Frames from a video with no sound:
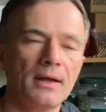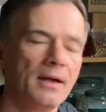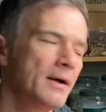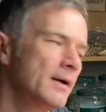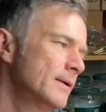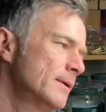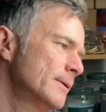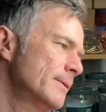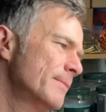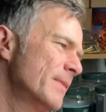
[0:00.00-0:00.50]

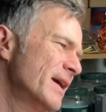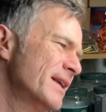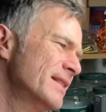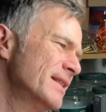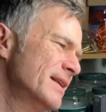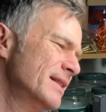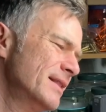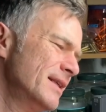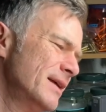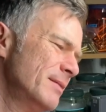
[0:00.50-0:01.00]
I
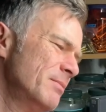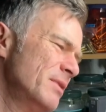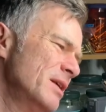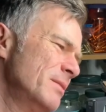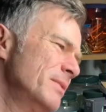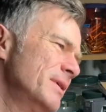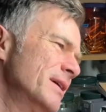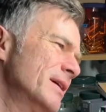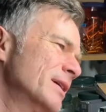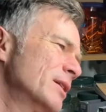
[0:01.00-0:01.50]
think that
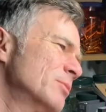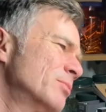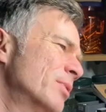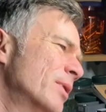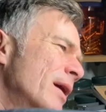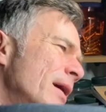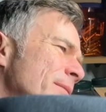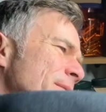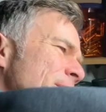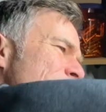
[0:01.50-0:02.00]
maybe I could
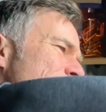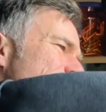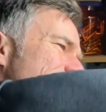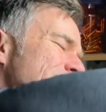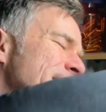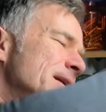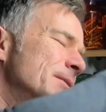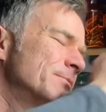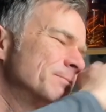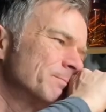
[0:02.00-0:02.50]

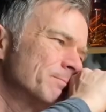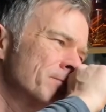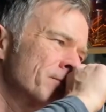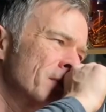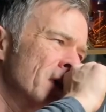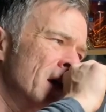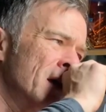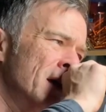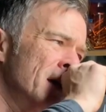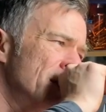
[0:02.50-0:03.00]
probably,
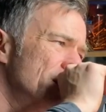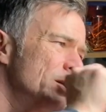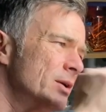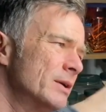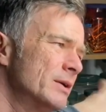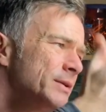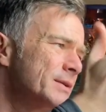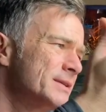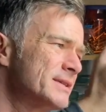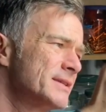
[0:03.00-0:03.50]

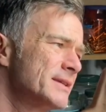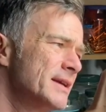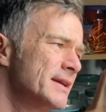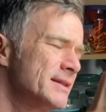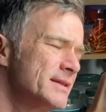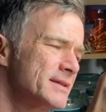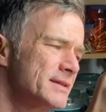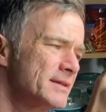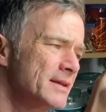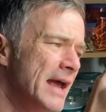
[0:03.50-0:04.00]

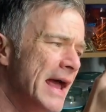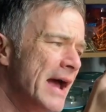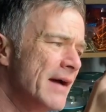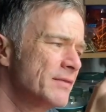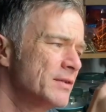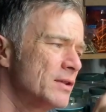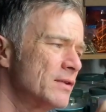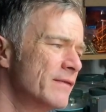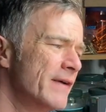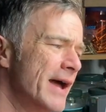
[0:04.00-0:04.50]
it's
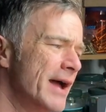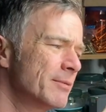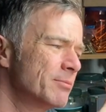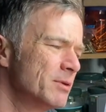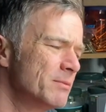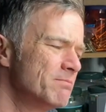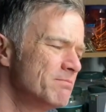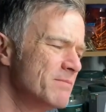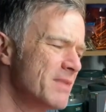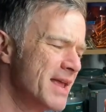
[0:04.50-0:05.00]
after the fact,
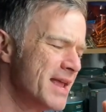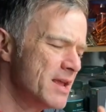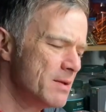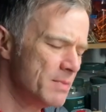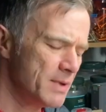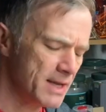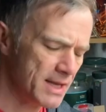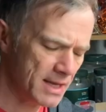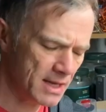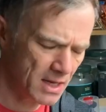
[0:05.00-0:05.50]
but
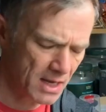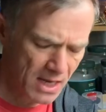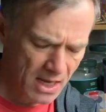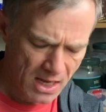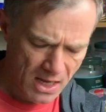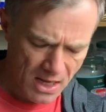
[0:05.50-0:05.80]
maybe